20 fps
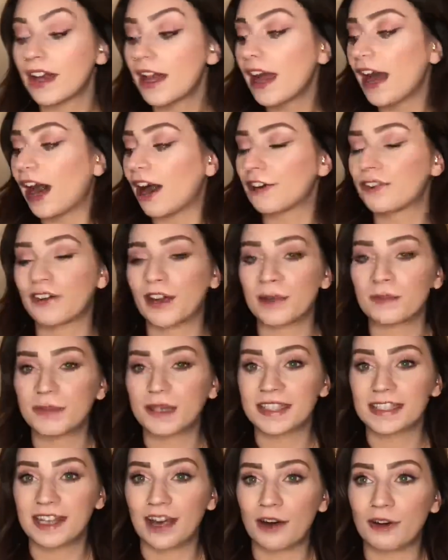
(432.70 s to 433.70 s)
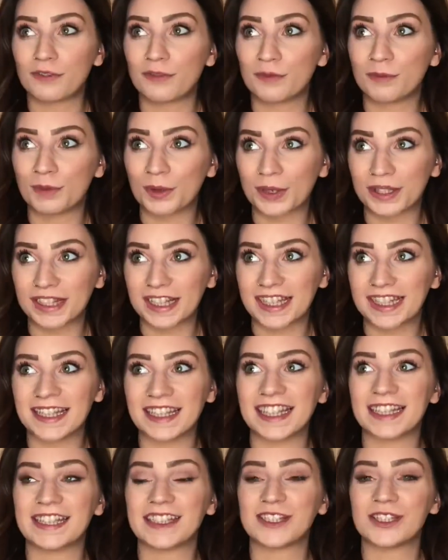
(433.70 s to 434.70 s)
I find myself more
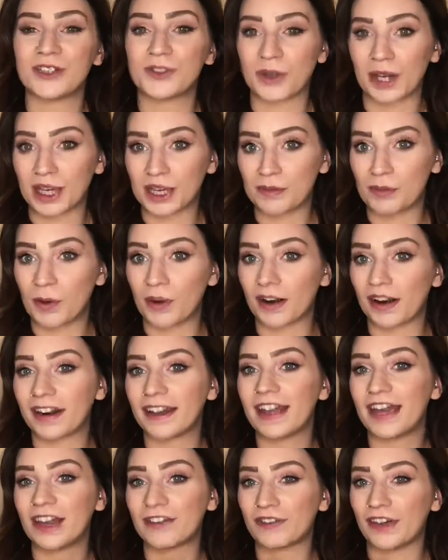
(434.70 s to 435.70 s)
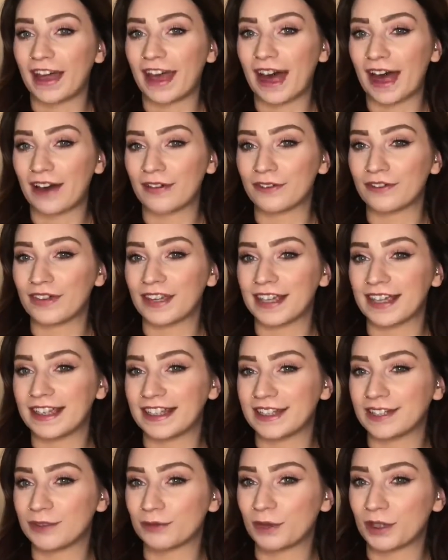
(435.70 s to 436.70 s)
likely to drink more if I have it
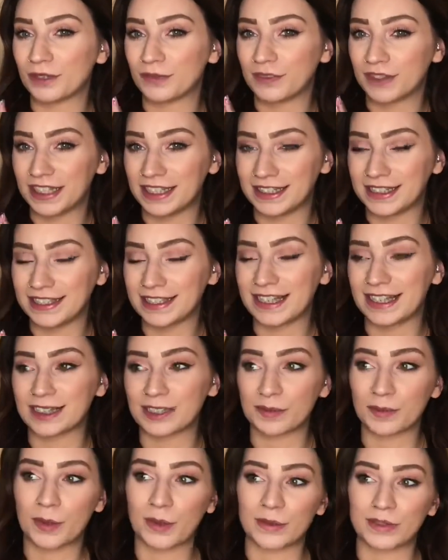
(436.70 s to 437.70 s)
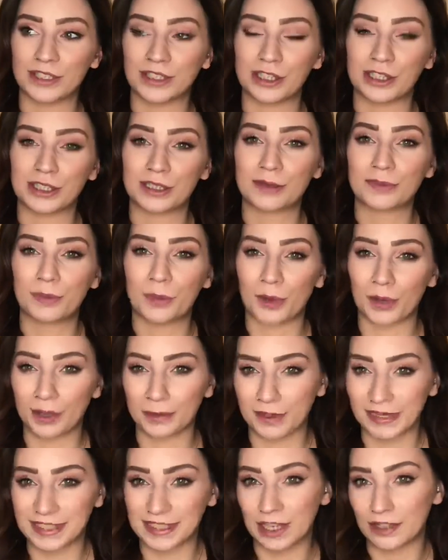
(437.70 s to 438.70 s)
in one of these as opposed to just pouring
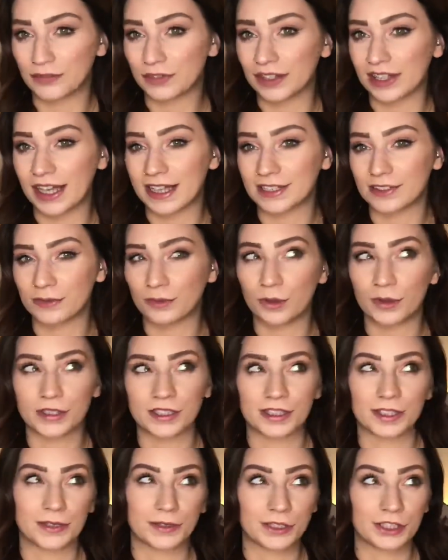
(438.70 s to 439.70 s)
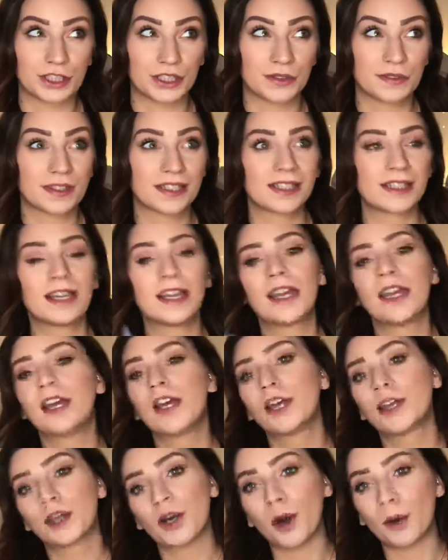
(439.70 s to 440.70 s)
myself a glass of water or juice.
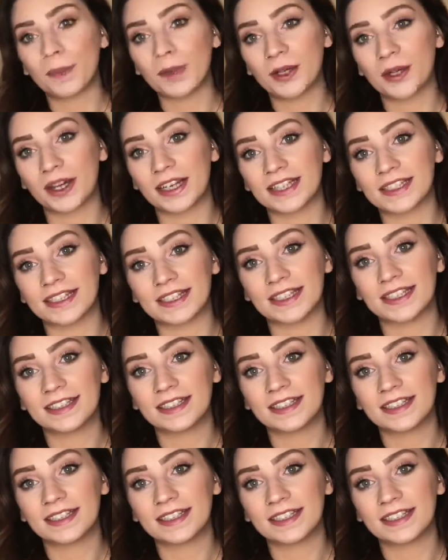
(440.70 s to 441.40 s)
Call me crazy.